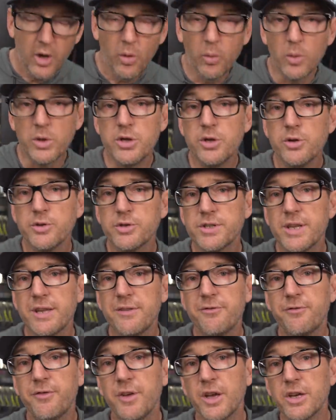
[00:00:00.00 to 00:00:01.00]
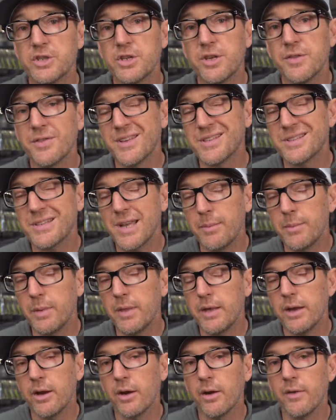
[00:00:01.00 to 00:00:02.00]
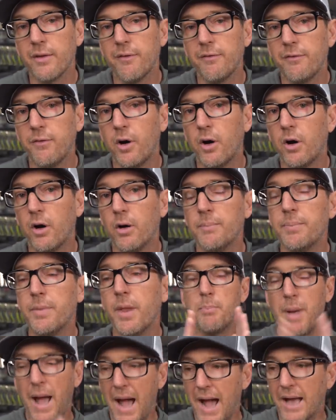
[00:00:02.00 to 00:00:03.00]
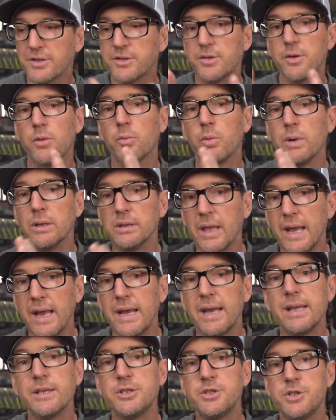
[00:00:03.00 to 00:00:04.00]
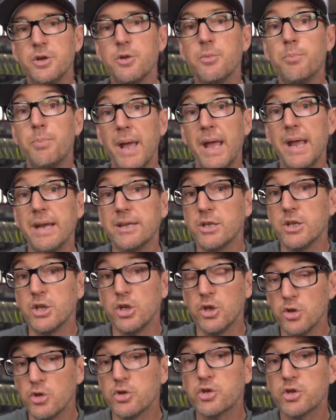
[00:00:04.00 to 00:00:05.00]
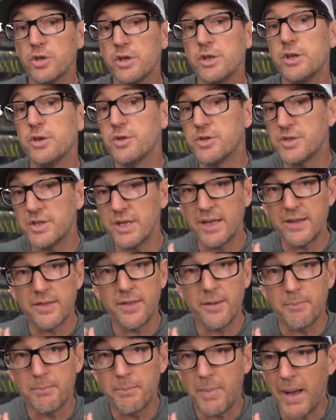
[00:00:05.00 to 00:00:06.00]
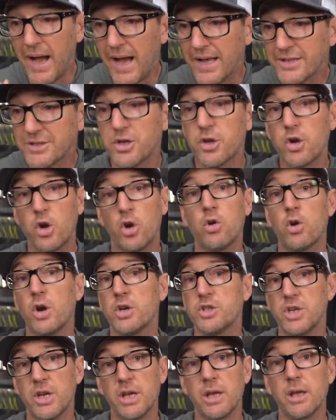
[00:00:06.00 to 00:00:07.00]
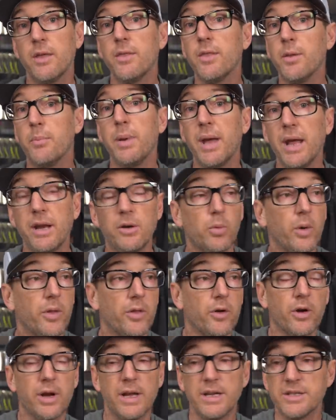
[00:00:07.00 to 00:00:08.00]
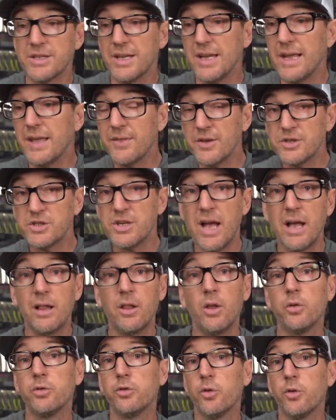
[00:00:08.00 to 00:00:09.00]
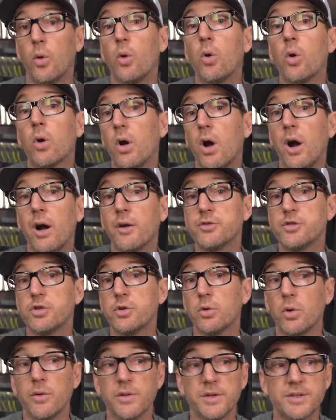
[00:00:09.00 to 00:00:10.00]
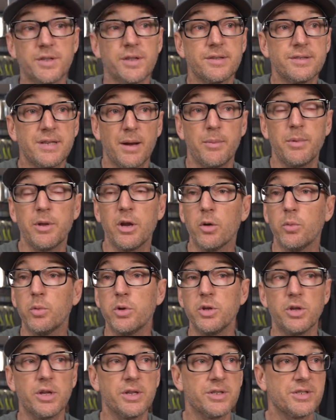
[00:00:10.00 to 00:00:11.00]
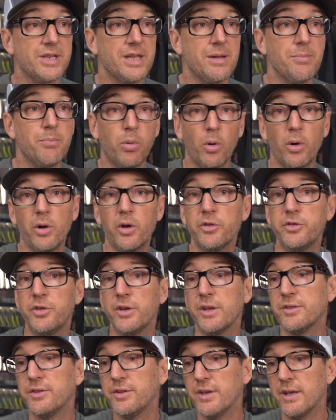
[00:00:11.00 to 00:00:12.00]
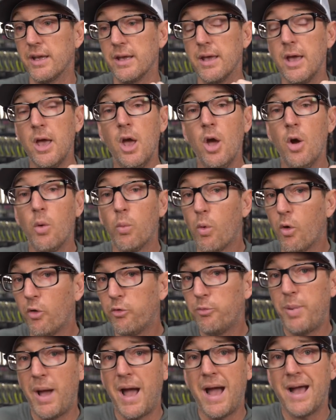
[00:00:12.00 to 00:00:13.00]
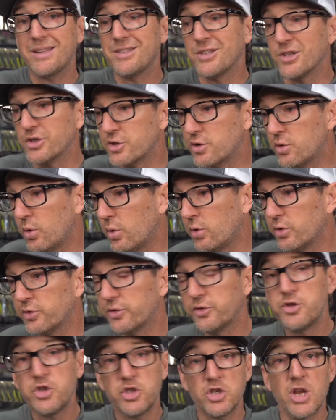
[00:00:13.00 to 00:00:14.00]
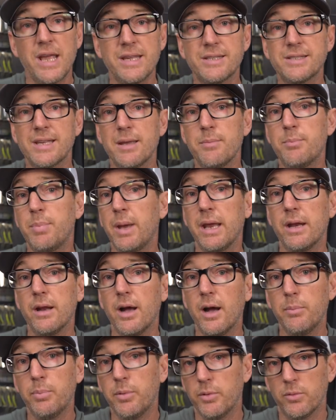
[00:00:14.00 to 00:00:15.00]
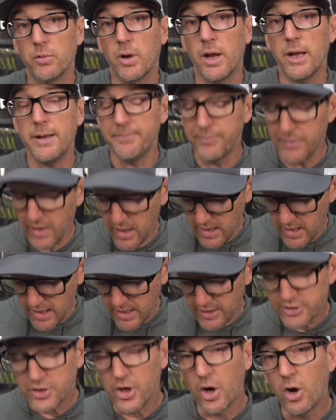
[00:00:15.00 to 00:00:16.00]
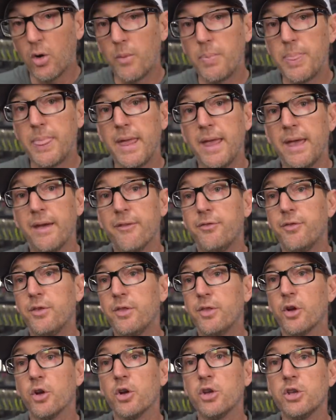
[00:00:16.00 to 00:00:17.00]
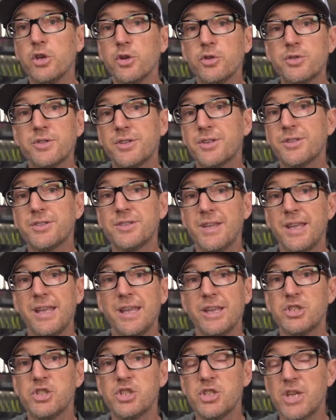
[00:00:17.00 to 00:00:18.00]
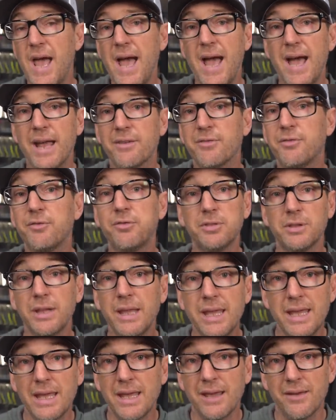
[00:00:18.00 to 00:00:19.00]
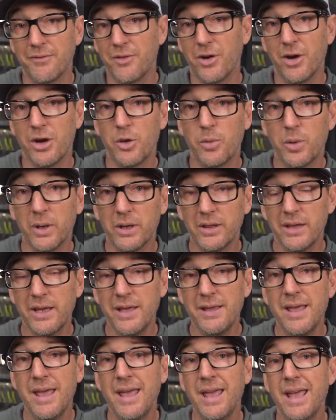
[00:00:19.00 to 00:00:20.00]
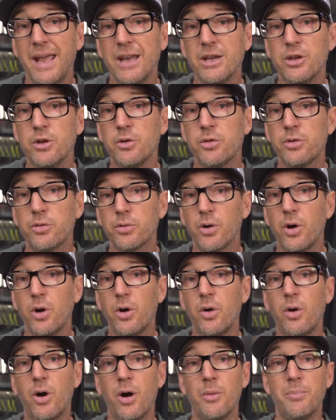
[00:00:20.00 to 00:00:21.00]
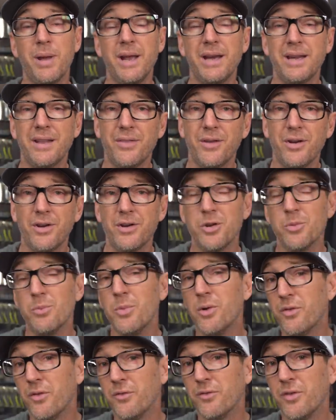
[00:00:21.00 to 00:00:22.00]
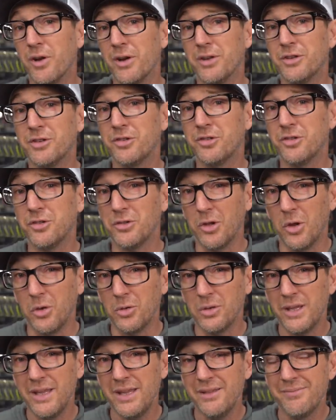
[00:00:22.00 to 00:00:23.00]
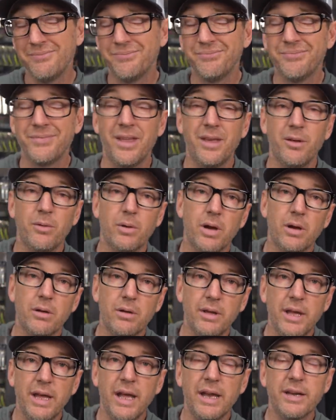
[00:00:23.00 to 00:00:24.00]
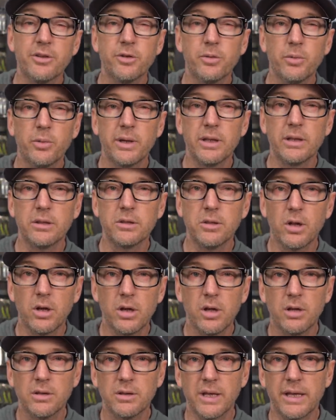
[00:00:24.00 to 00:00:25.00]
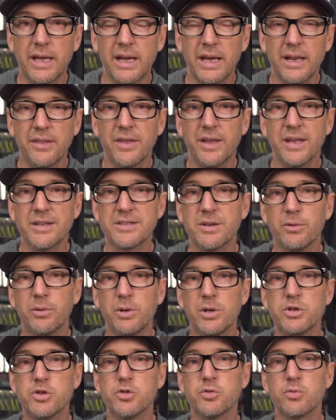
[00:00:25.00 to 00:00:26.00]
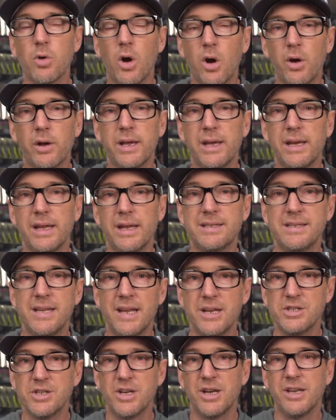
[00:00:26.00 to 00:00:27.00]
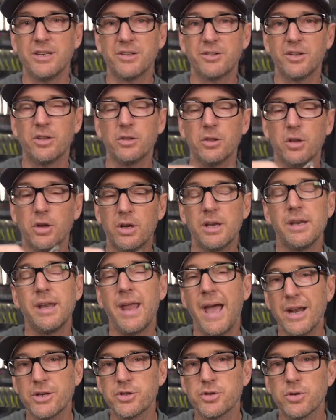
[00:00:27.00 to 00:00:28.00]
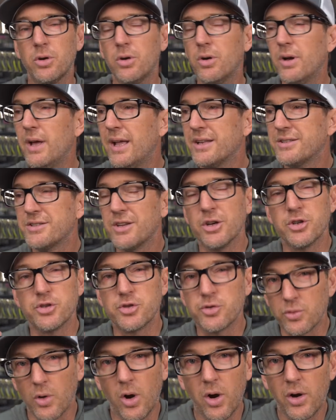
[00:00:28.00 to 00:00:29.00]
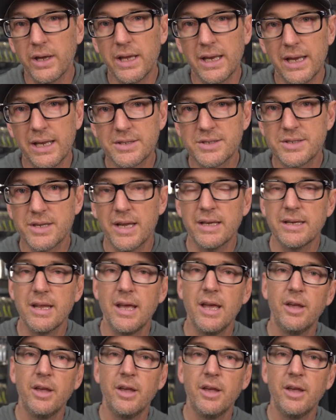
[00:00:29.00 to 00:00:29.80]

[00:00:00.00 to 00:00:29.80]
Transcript: when you see fish this time of the year in the fall, bass relating to bait, usually you see the bass crushing the bait, whether it's in the shallows or offshore. This is the time of the year where you can see boils, you can see wolf packs and schools chasing bait up, right? So if they're used to seeing shad fleeing very quickly and you throw a bait in there and you move it very slowly, well, it doesn't really look like anything. It's not really drawing any attention. It doesn't look natural. It's not drawing an instinct.